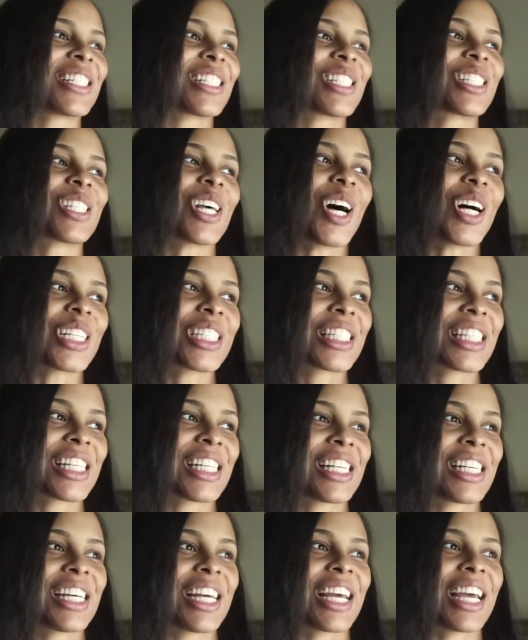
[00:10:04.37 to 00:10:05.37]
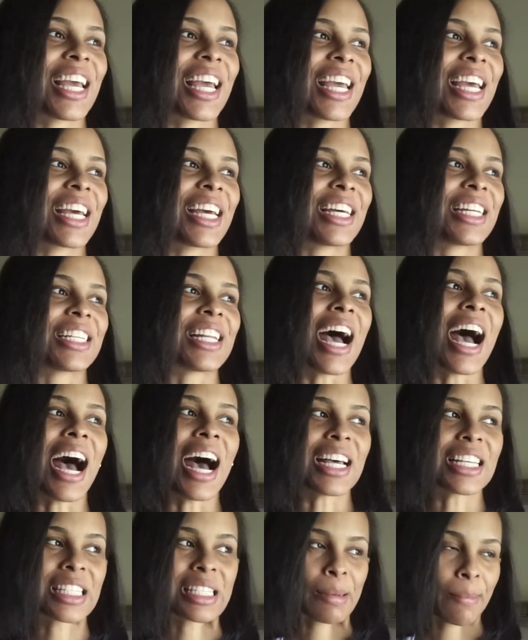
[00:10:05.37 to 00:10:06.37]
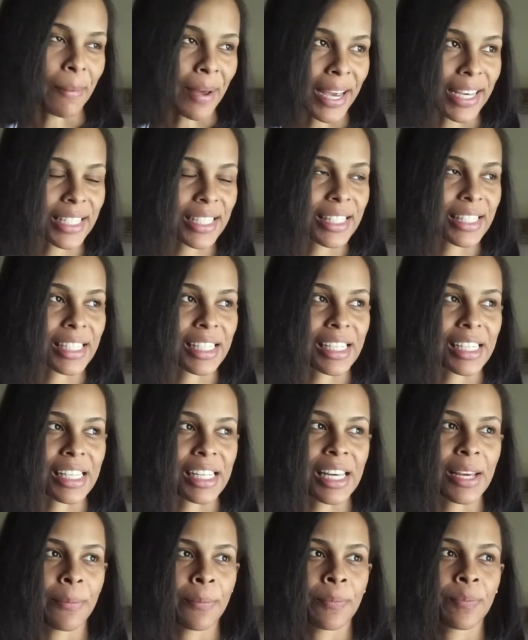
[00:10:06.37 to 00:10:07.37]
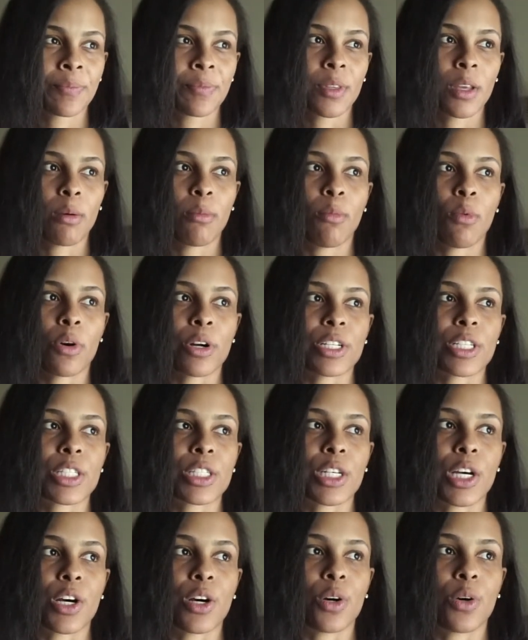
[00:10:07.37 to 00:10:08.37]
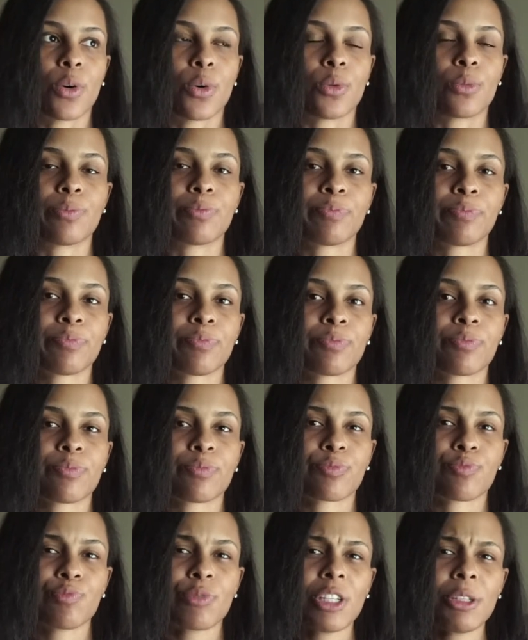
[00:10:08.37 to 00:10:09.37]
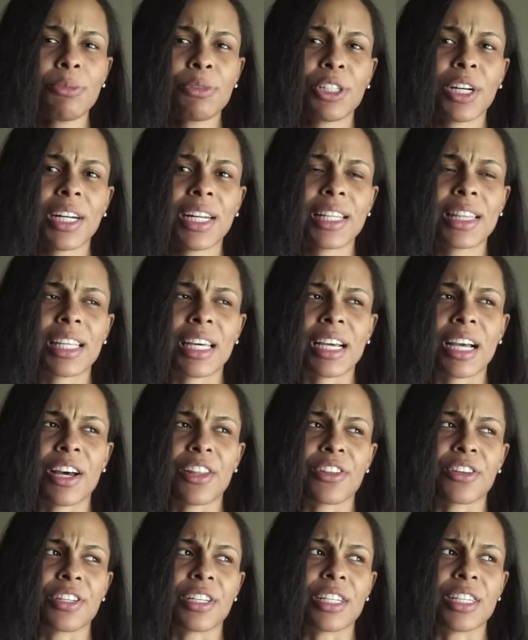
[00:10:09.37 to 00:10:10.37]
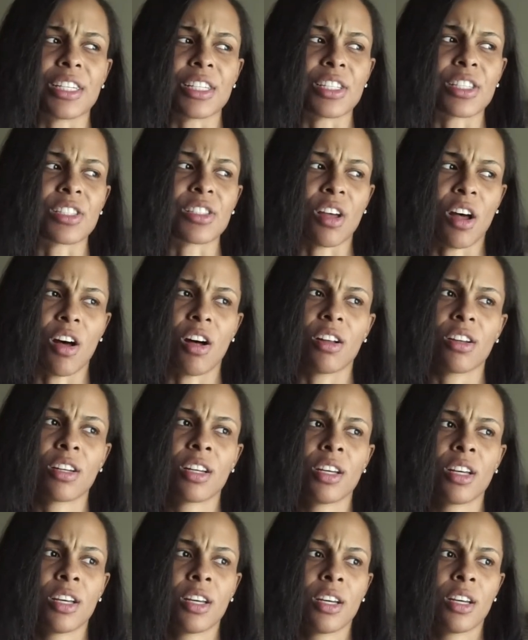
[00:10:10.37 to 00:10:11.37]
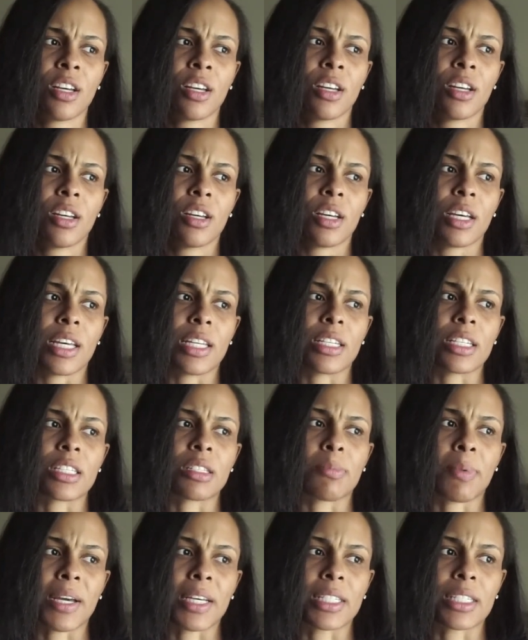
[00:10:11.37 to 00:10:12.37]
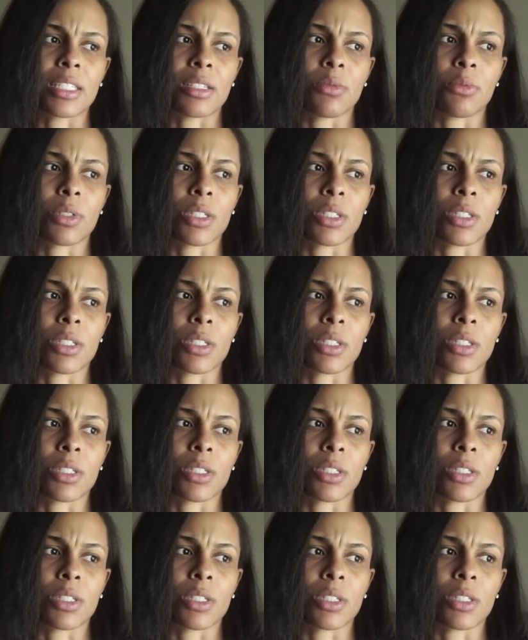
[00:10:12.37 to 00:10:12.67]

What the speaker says: Salty and spicy, more so. I'm trying to think, other than the salt and the spicy